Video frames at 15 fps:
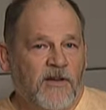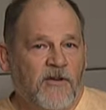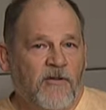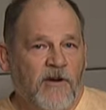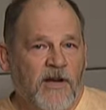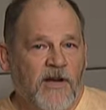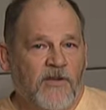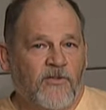
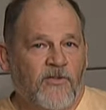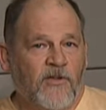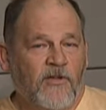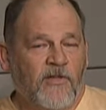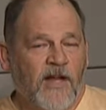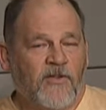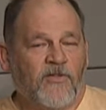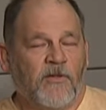degrees,
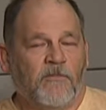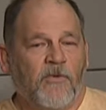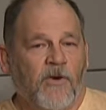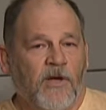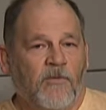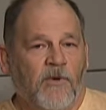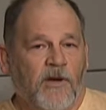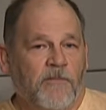that's the
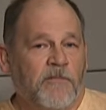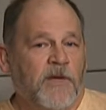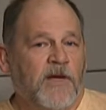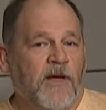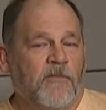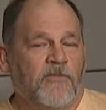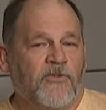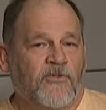point when it
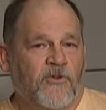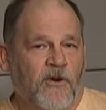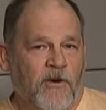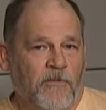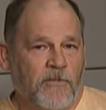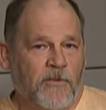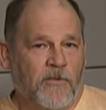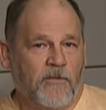becomes
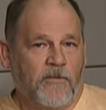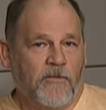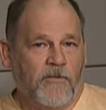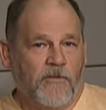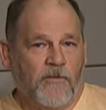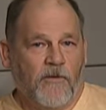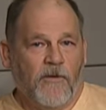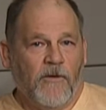syrup.
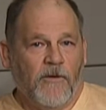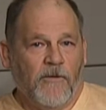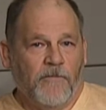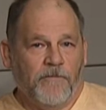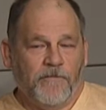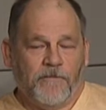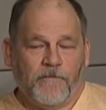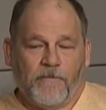Okay.
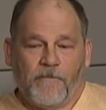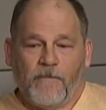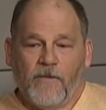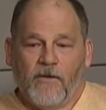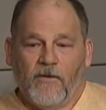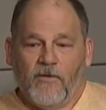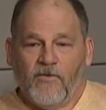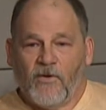Hmm.
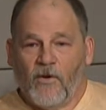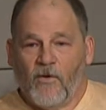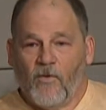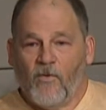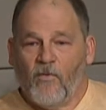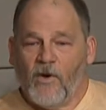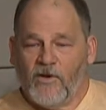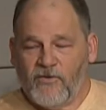So
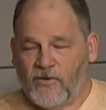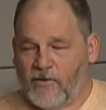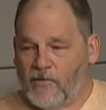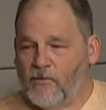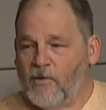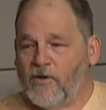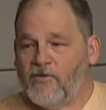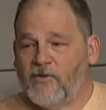once it,
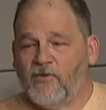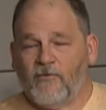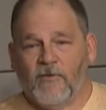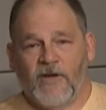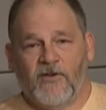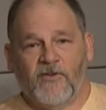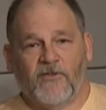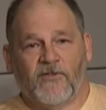once it
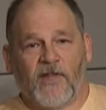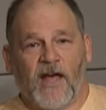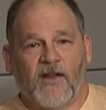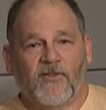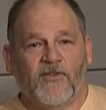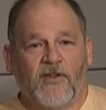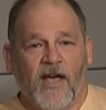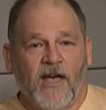reaches
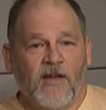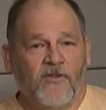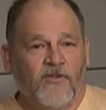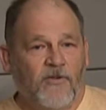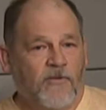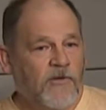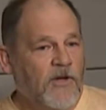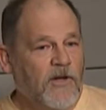that
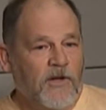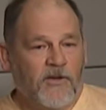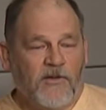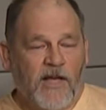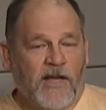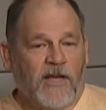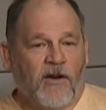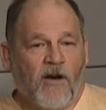stage,
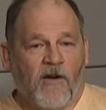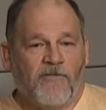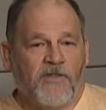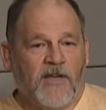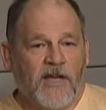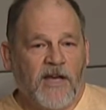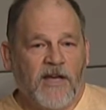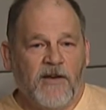take it off
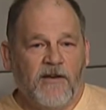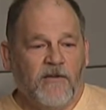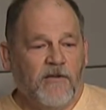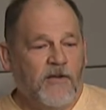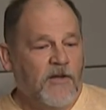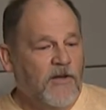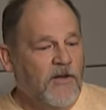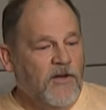the heat,
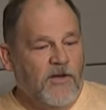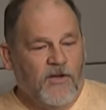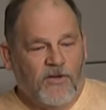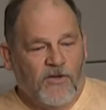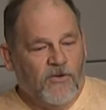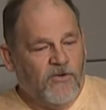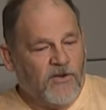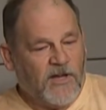
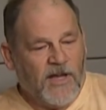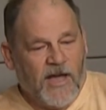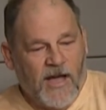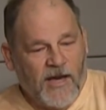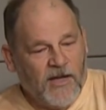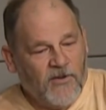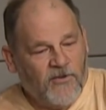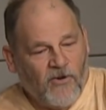use a
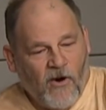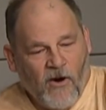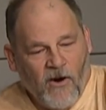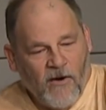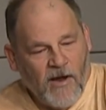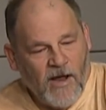canning jar,